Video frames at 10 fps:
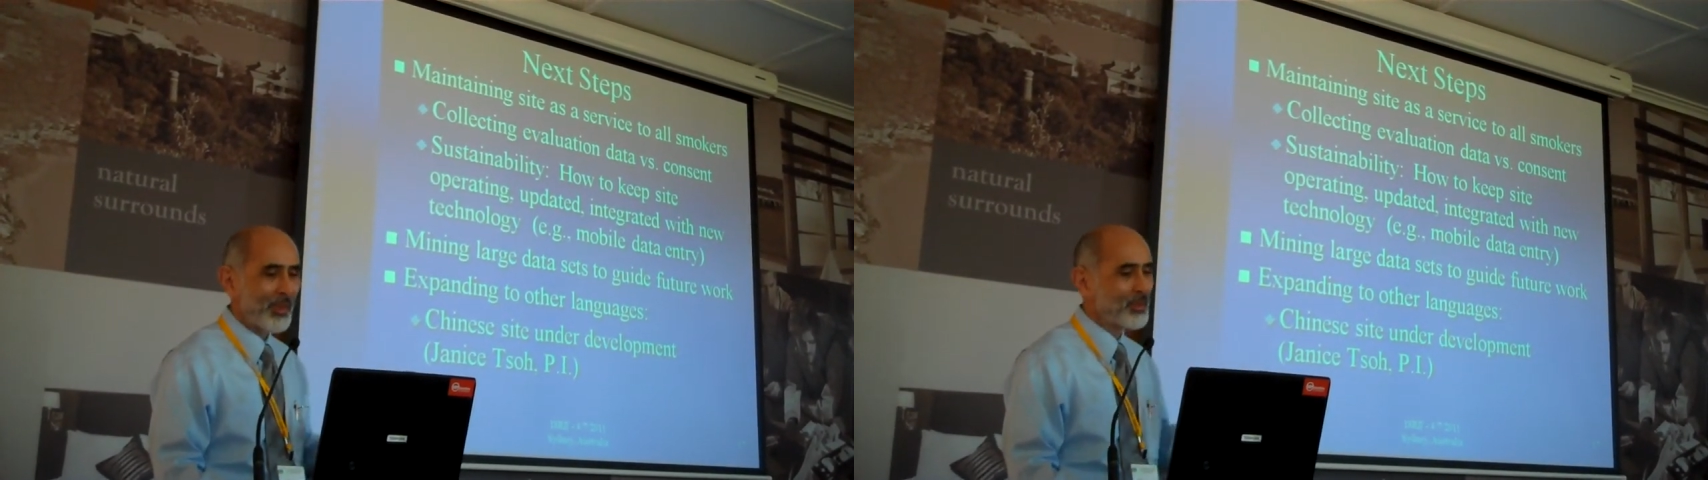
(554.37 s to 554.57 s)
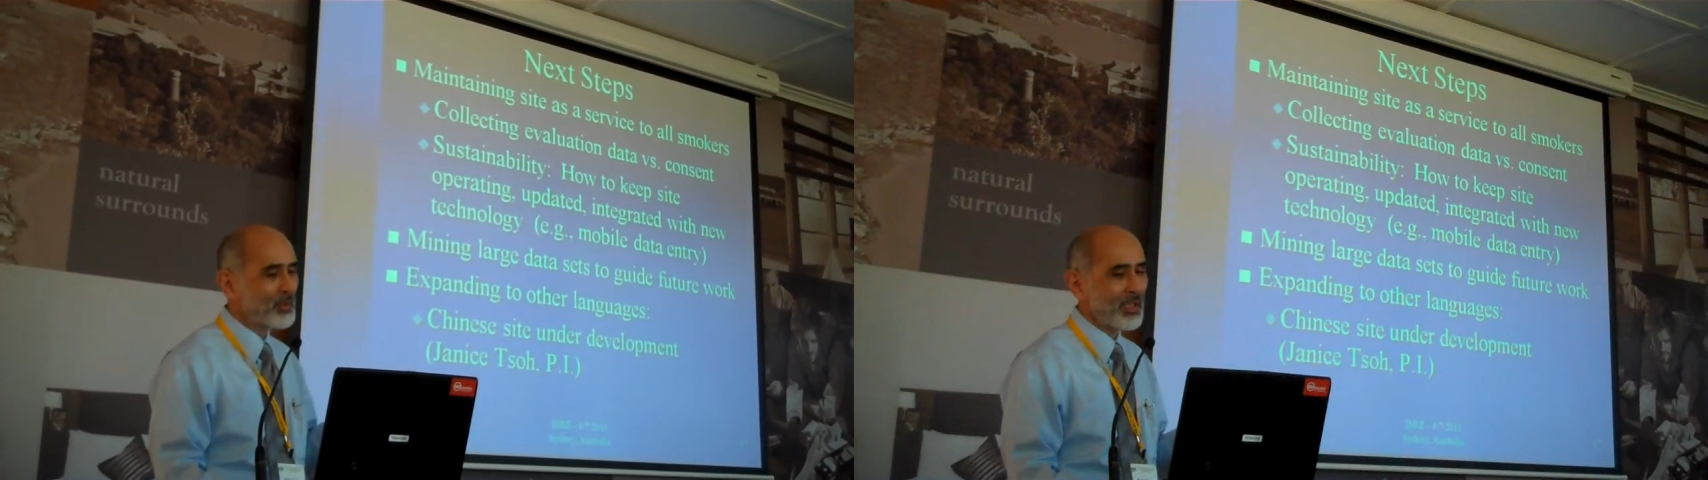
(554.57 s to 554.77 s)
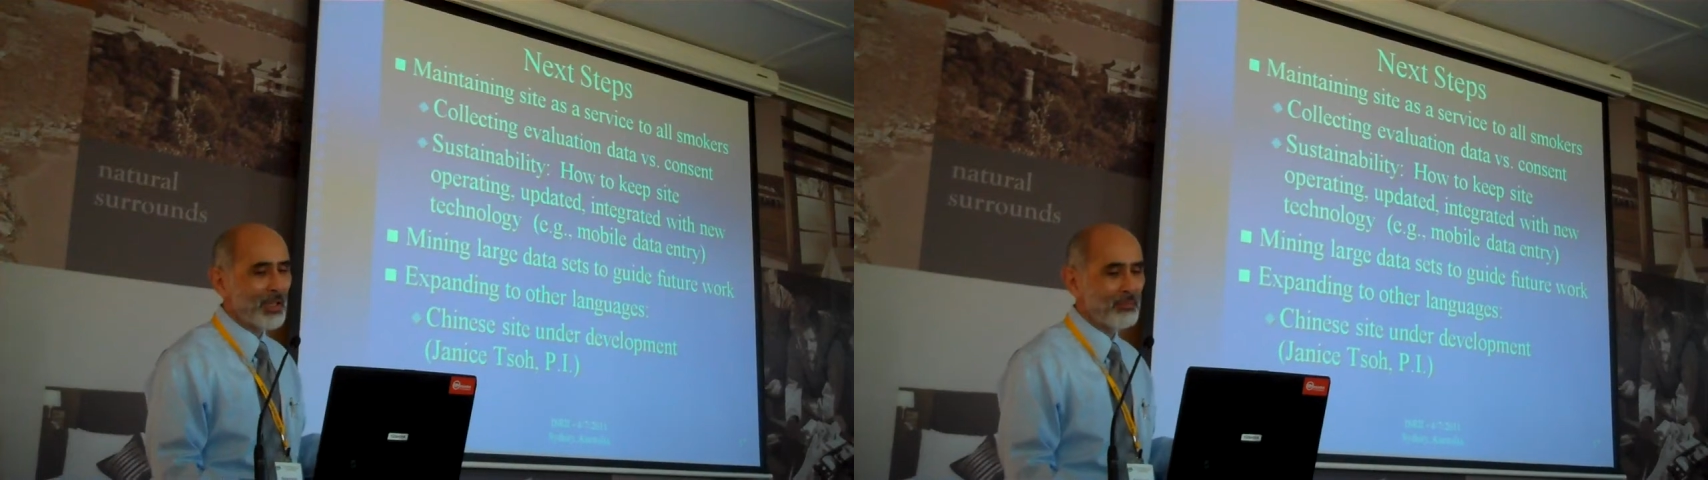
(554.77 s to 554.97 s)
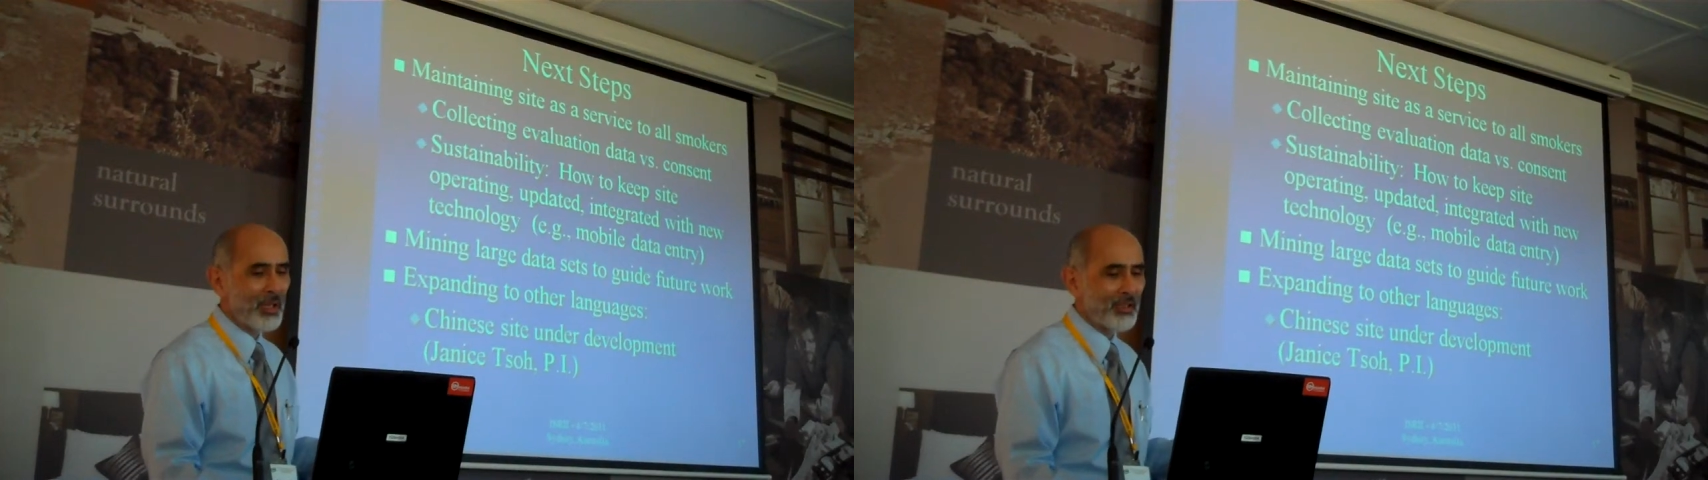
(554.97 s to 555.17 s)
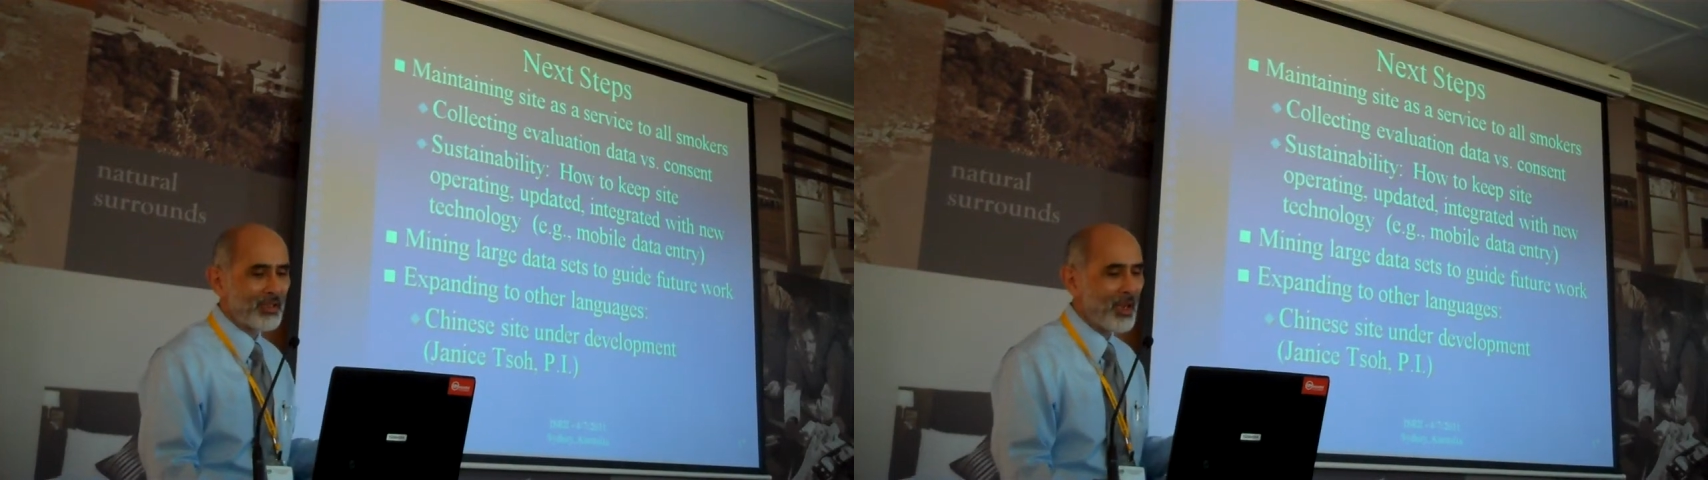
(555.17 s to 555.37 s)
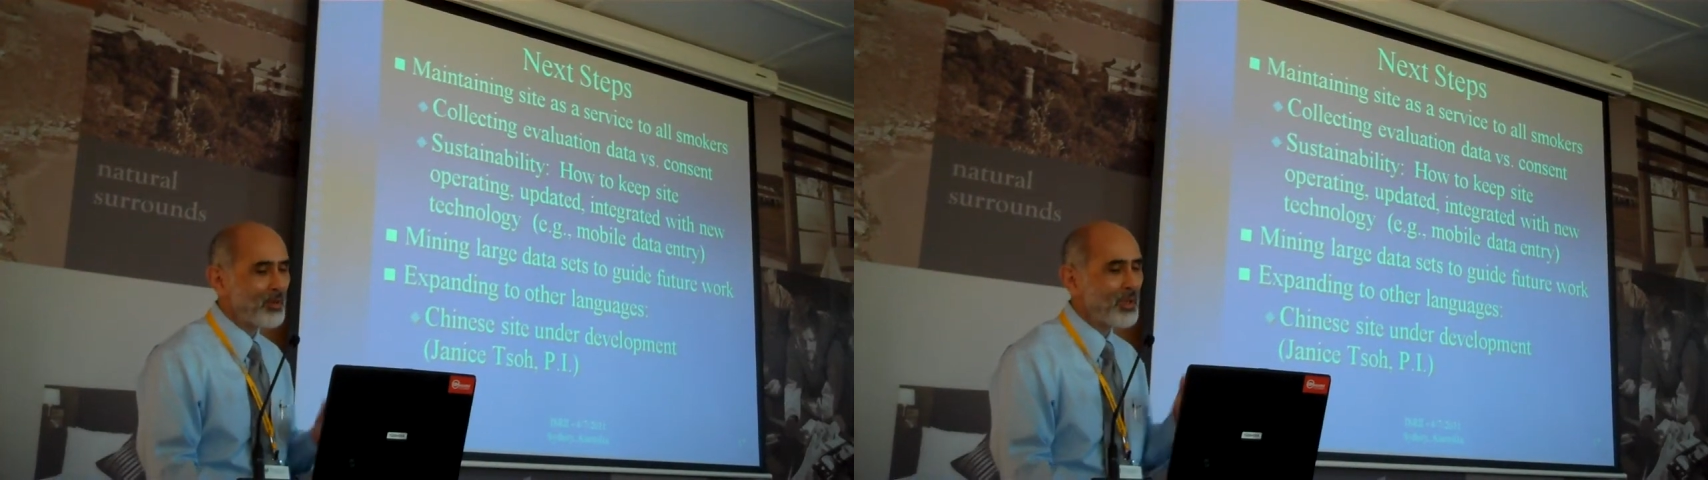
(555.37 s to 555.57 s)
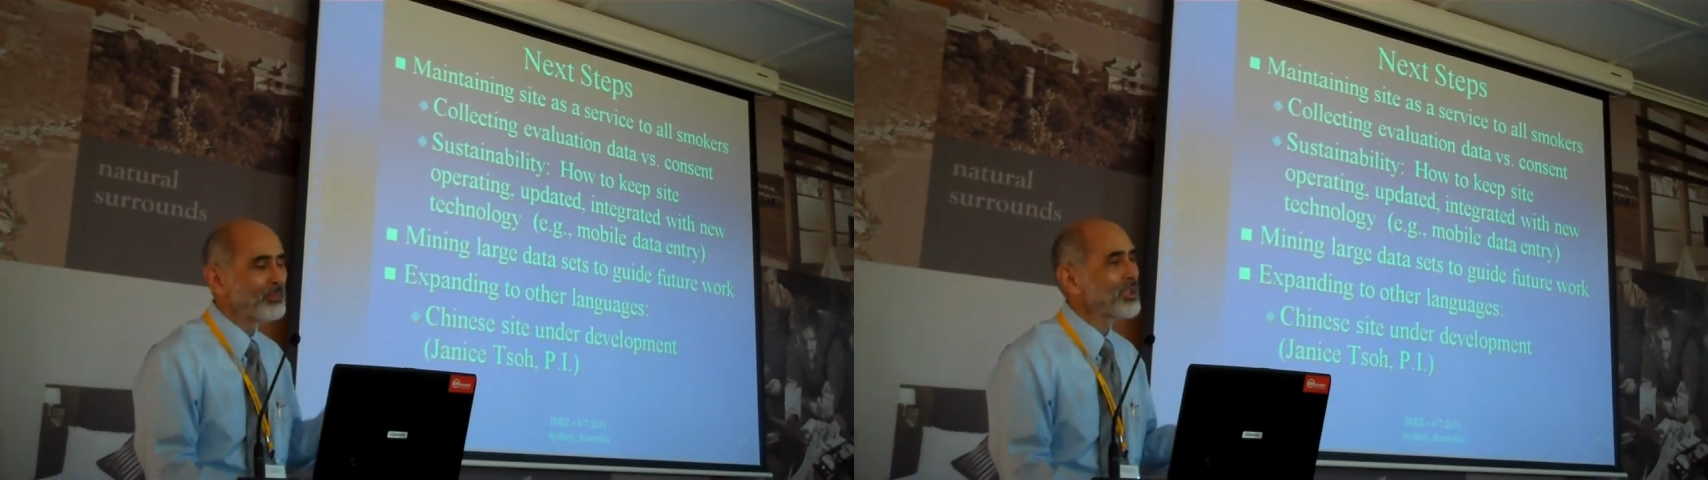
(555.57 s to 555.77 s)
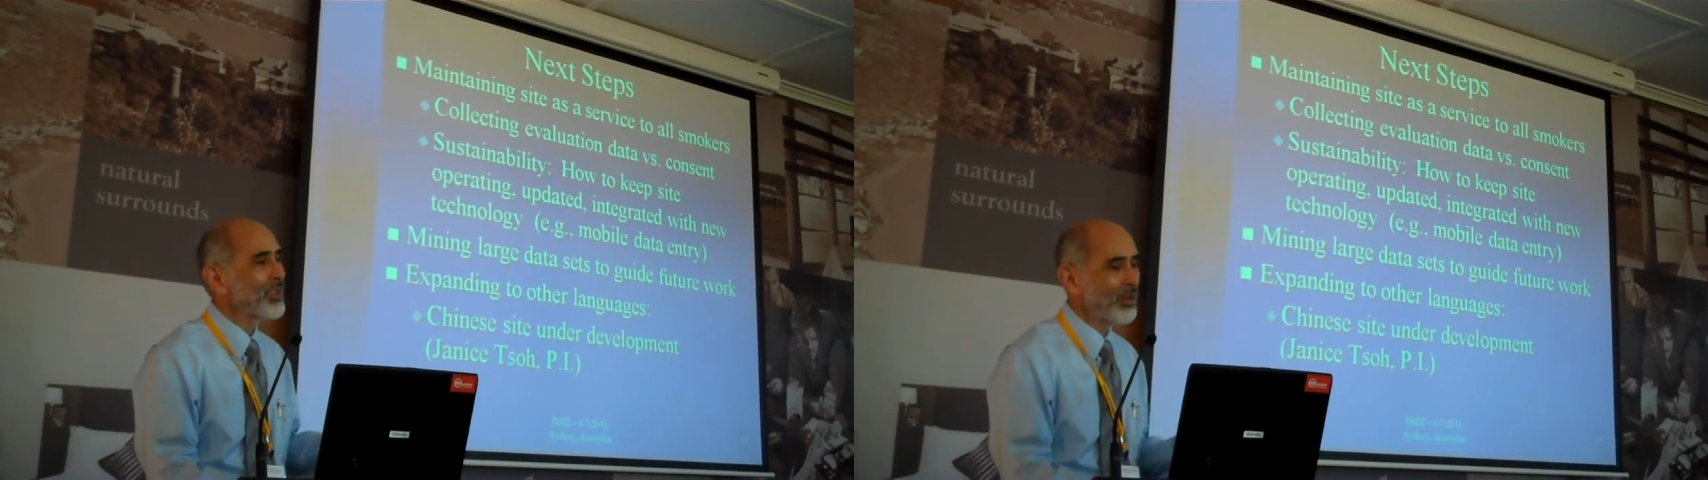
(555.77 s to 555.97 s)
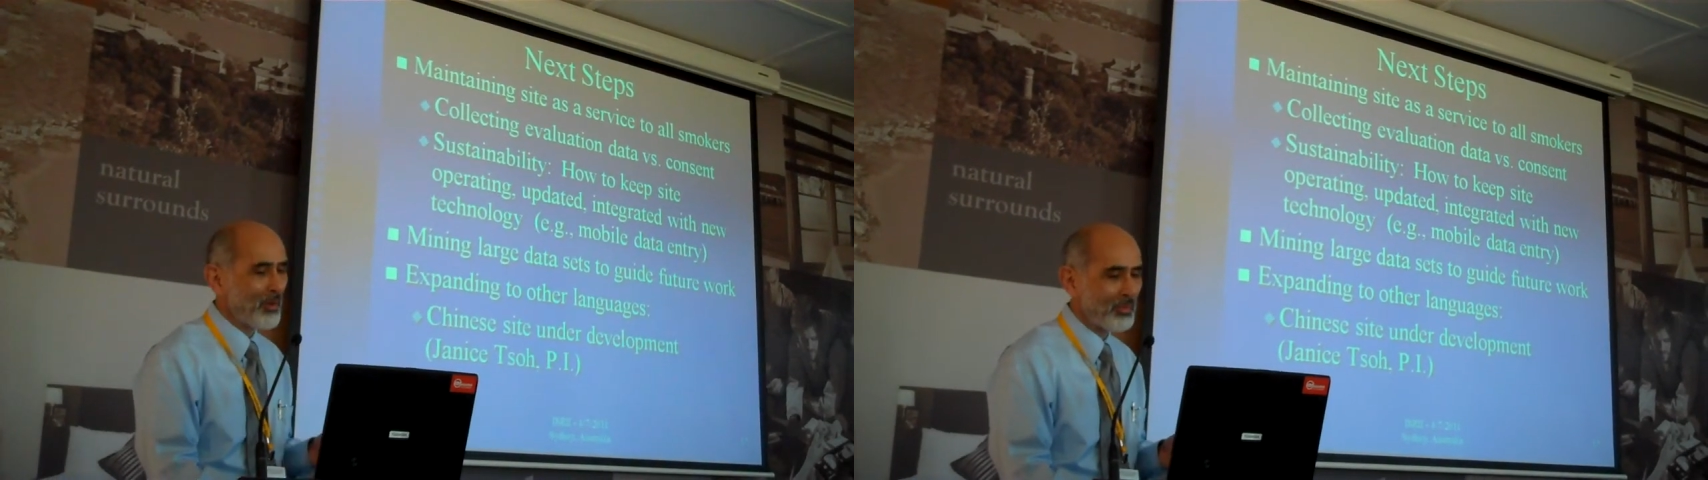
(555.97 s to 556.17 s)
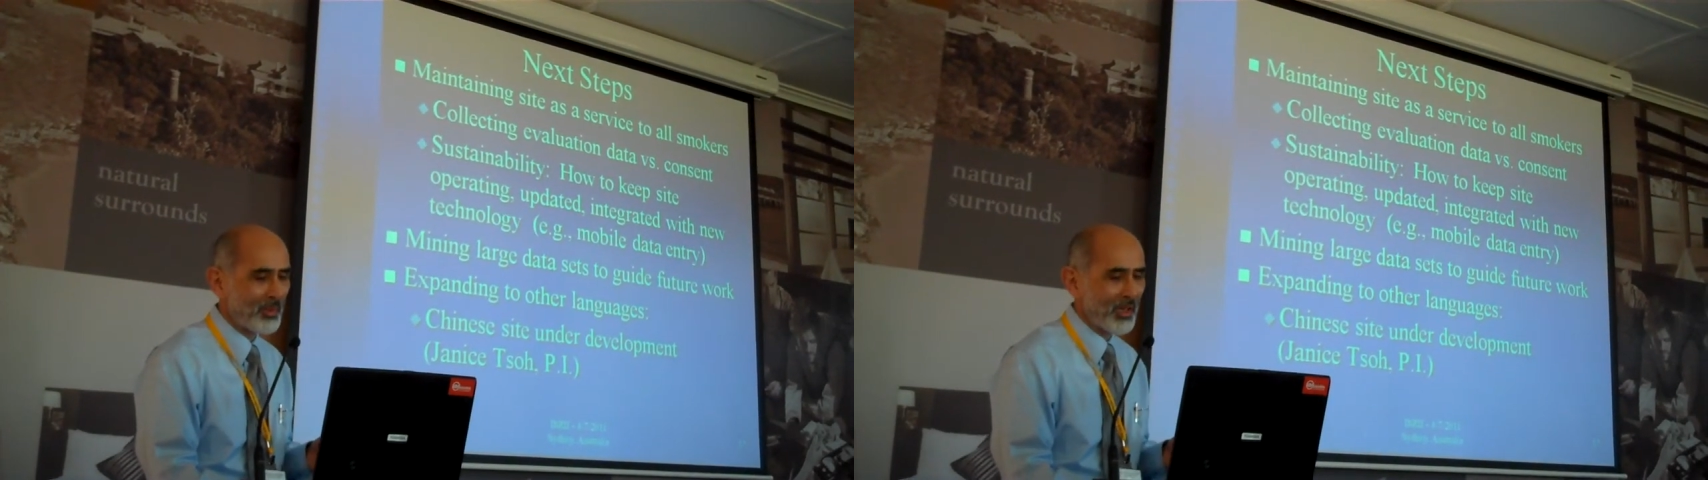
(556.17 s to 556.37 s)
Sustainability, how to keep the site
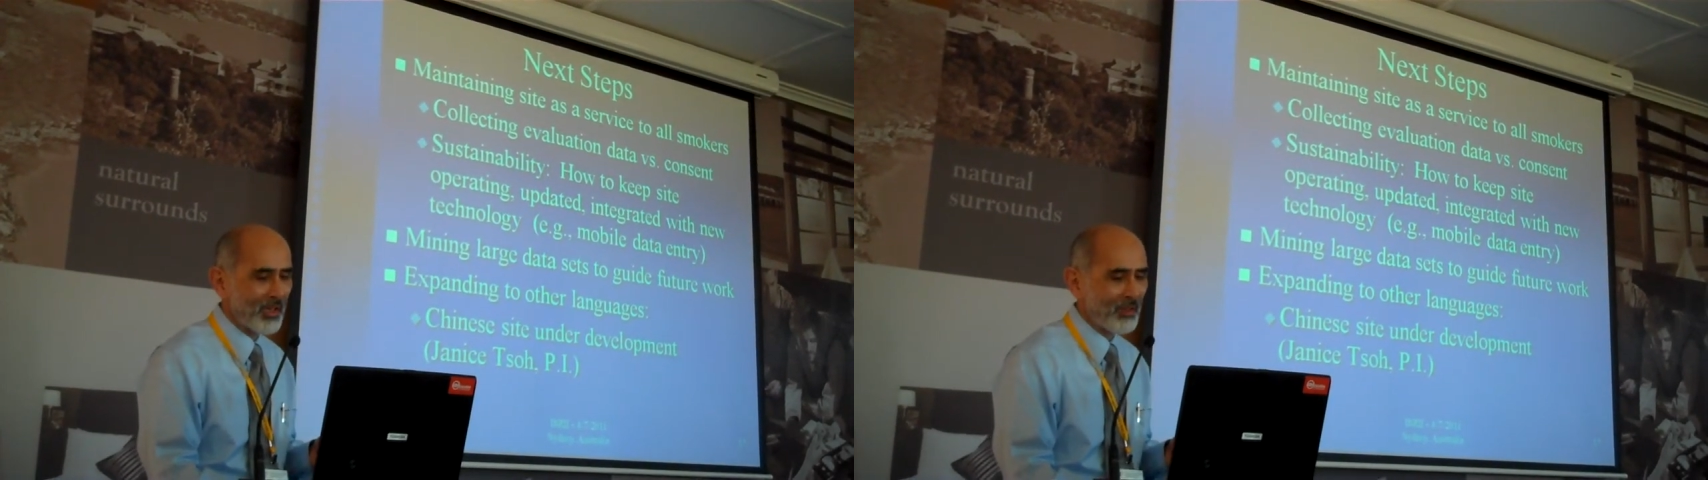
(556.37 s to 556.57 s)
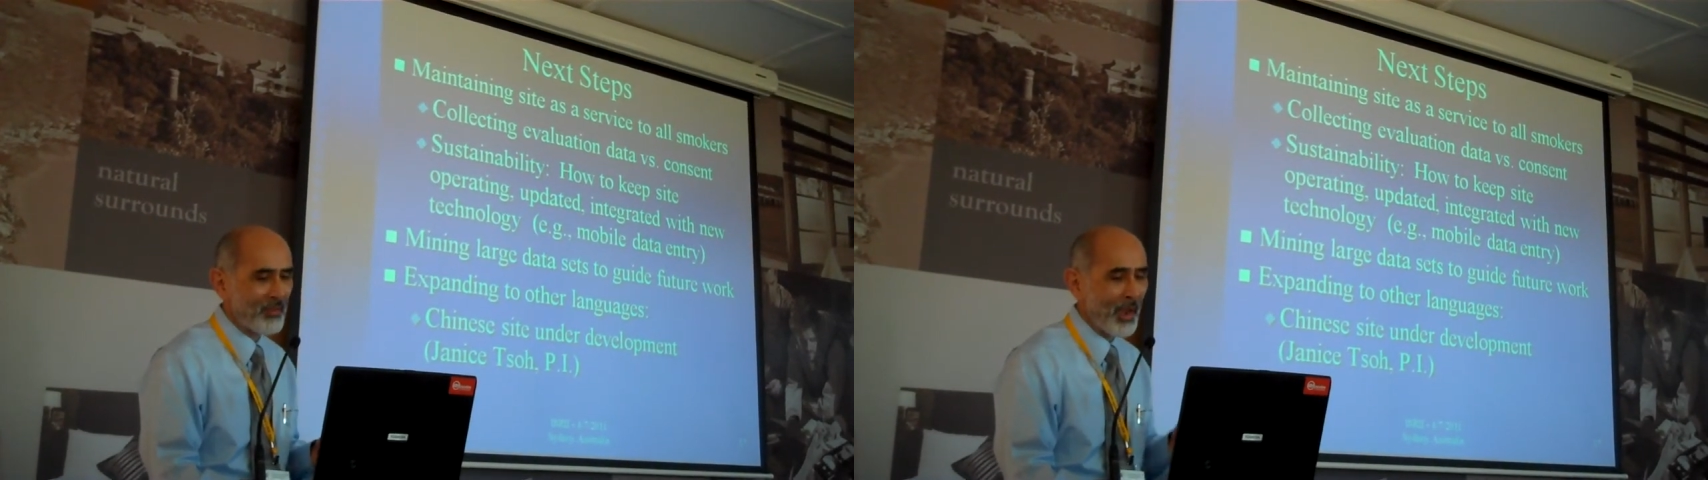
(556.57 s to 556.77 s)
operating,